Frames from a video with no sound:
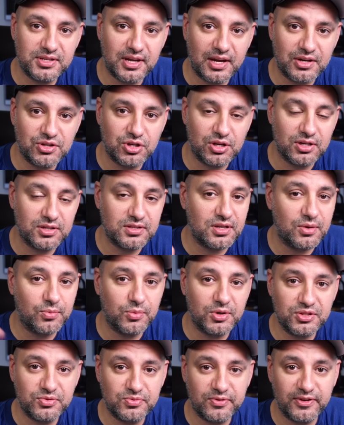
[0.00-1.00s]
section on
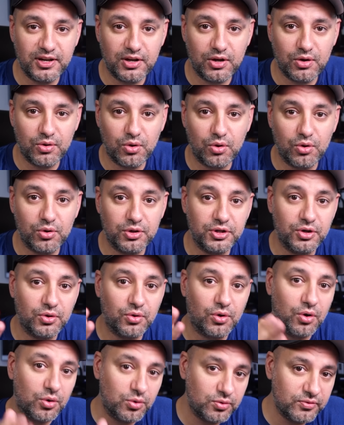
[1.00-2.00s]
someone's video or
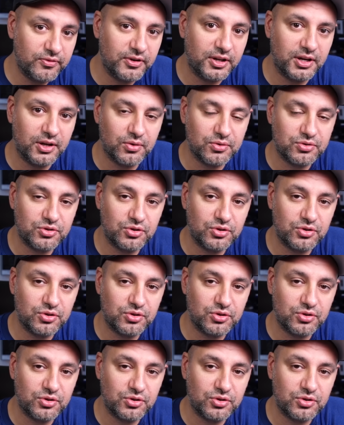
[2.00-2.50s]
your own video.